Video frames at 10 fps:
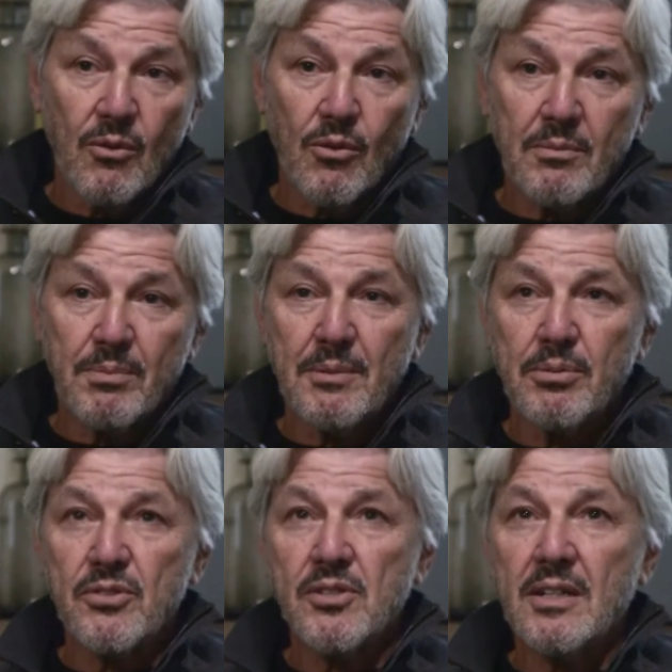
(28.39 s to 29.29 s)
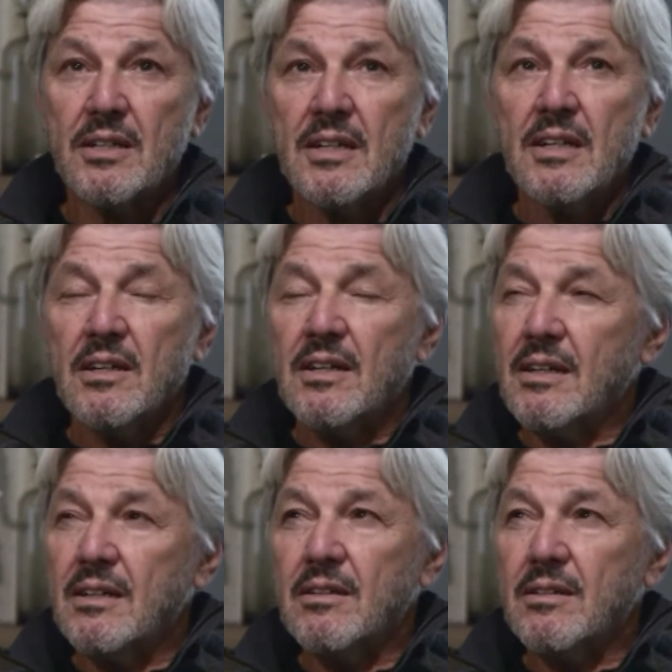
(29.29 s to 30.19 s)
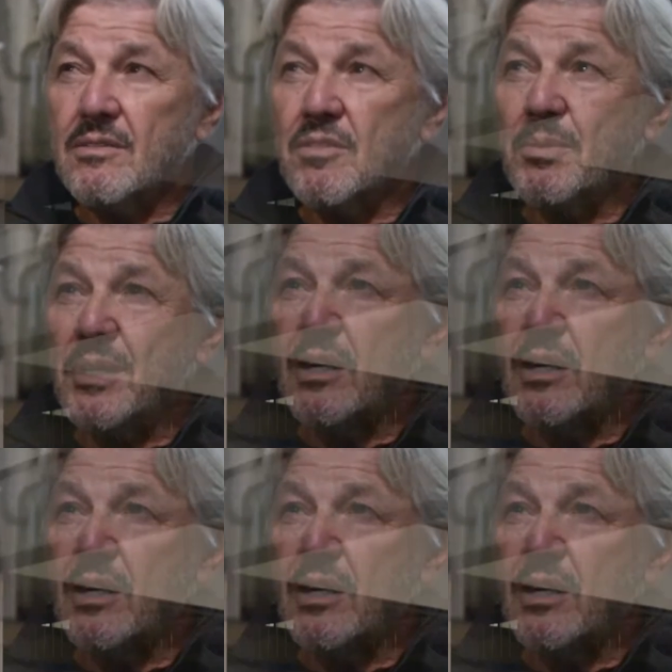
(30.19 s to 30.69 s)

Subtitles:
what people see. To be